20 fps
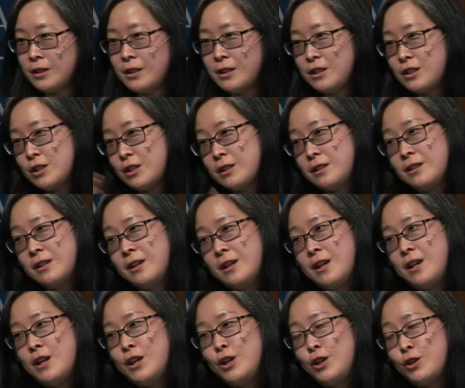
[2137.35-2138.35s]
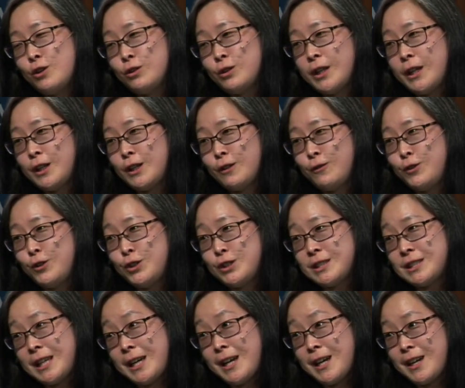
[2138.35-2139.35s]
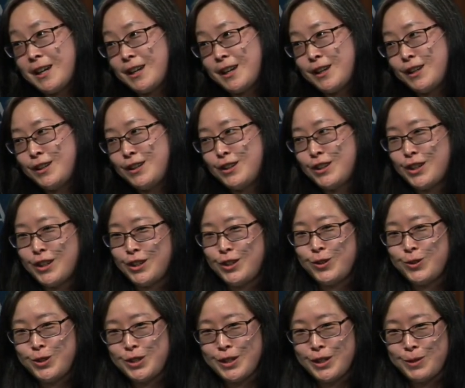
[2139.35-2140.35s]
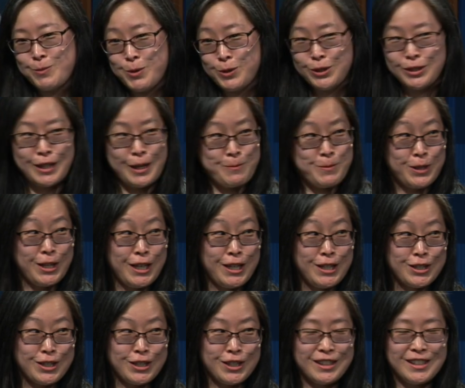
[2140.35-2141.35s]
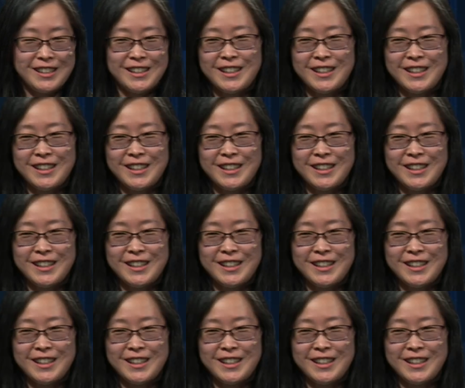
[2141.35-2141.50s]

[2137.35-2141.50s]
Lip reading: And then, you know, later if you decide, then you did most of the application.